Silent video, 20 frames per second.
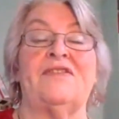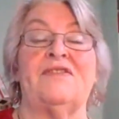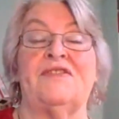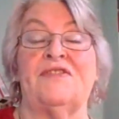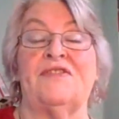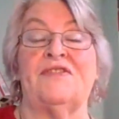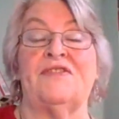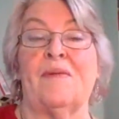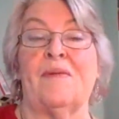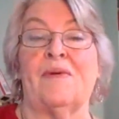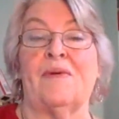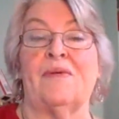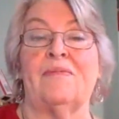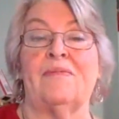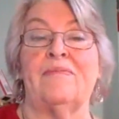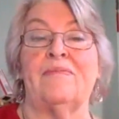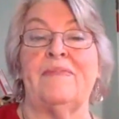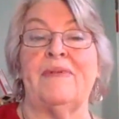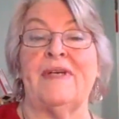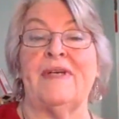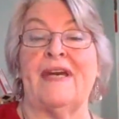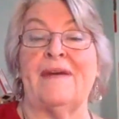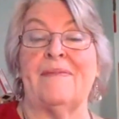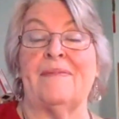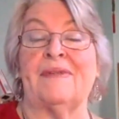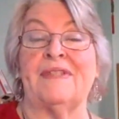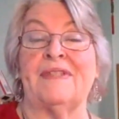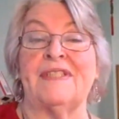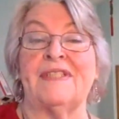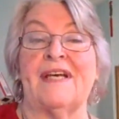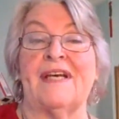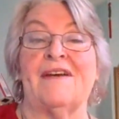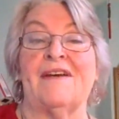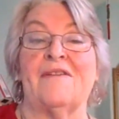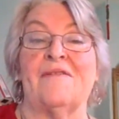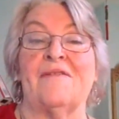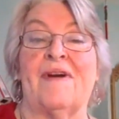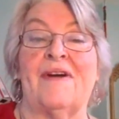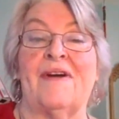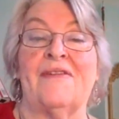trouble being able to sell it
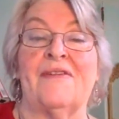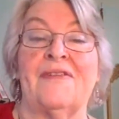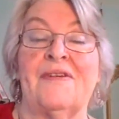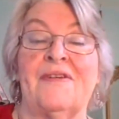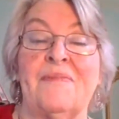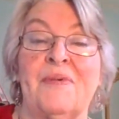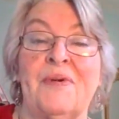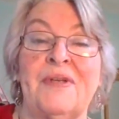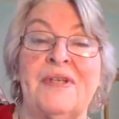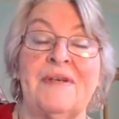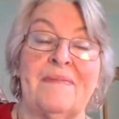rather than print it